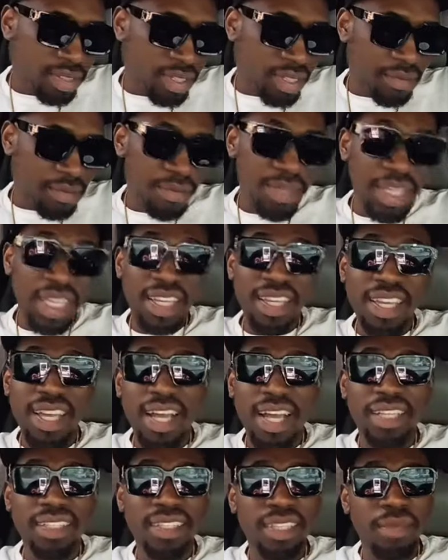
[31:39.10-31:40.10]
Me
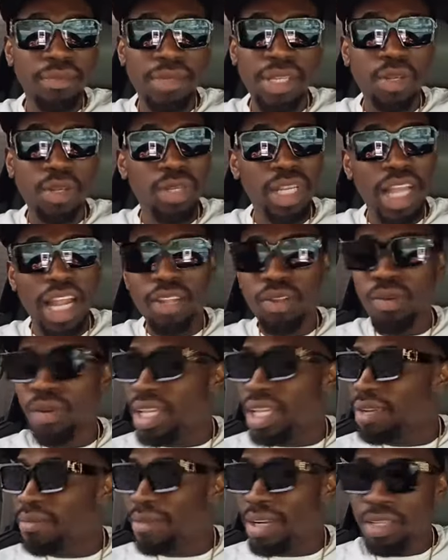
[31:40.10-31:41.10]
can't say me could have do what
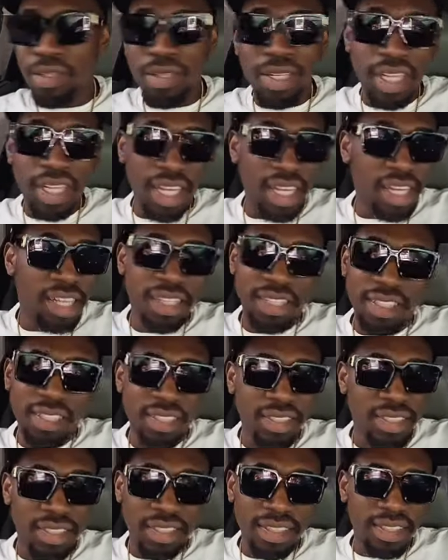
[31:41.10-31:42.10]
them do, because
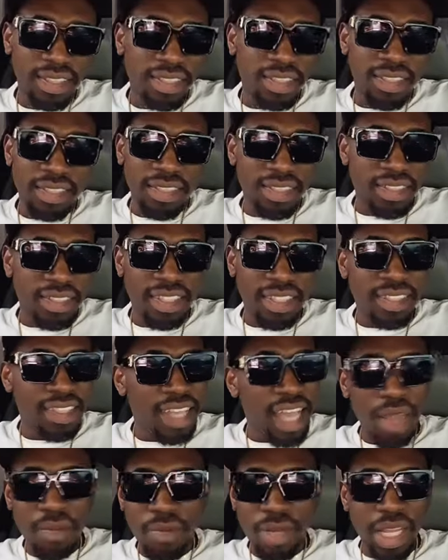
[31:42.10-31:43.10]
the
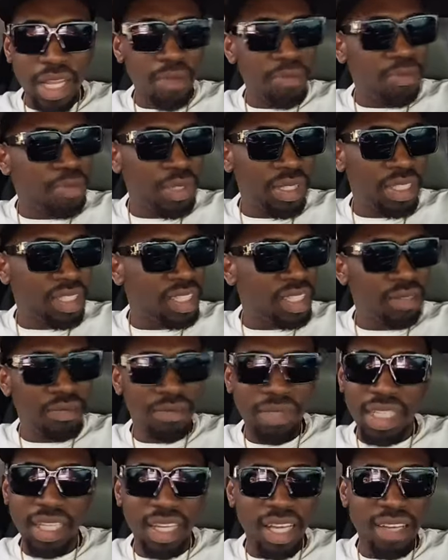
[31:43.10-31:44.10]
time what them put in,
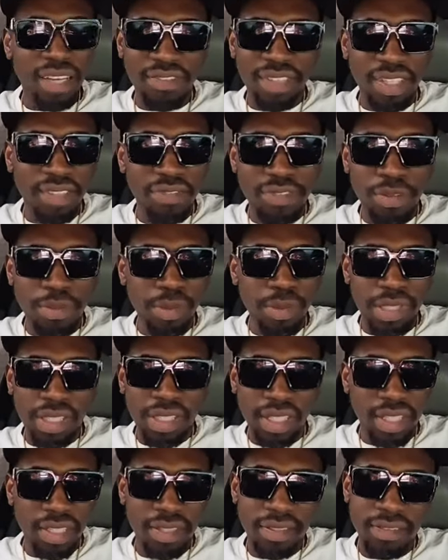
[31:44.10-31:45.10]
me not have it for put
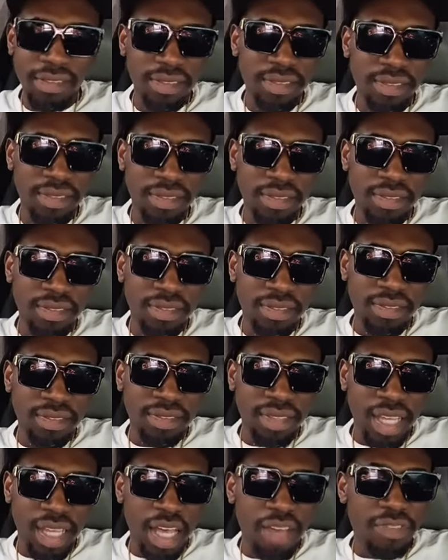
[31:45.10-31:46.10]
in.
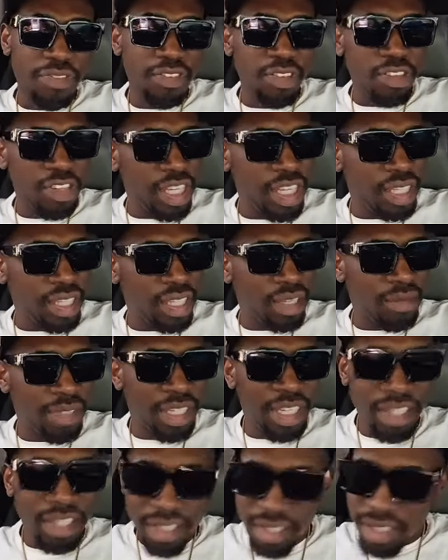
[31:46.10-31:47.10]
I have to rate them
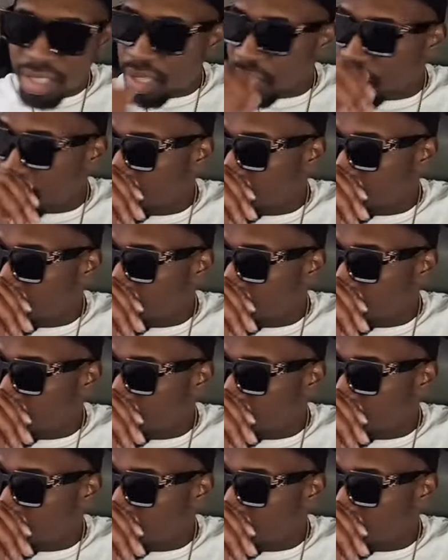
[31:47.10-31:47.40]
here, son.